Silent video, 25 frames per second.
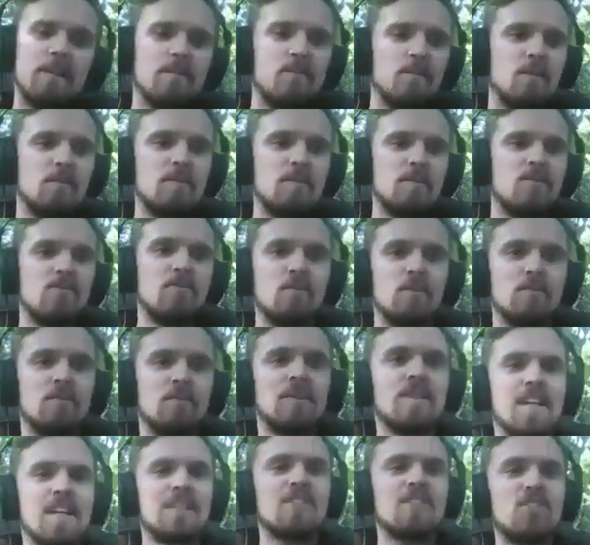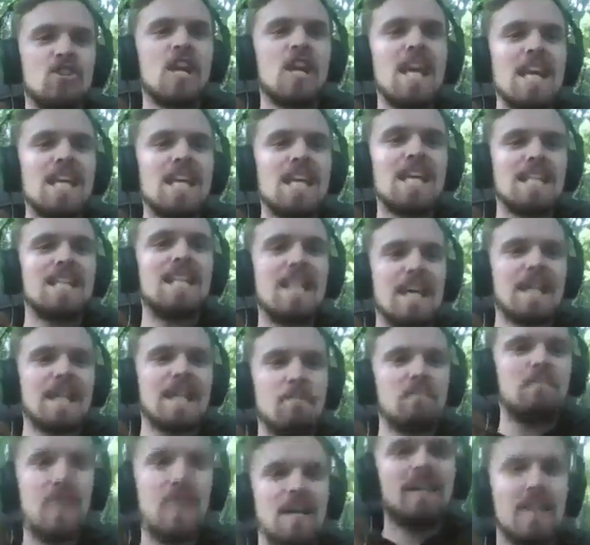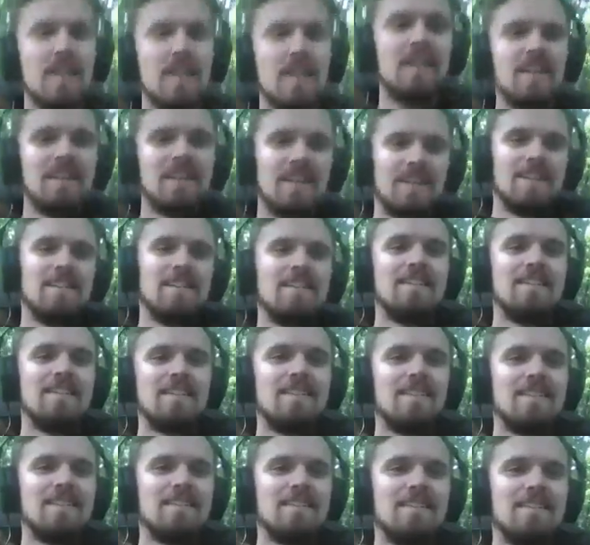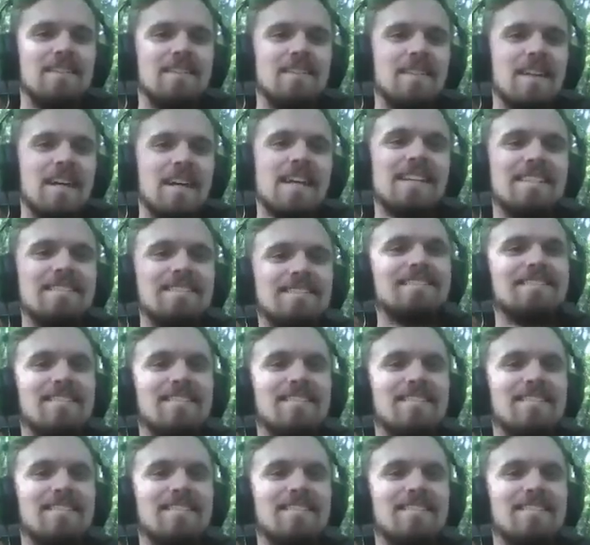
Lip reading: we'll be like shaking them. Like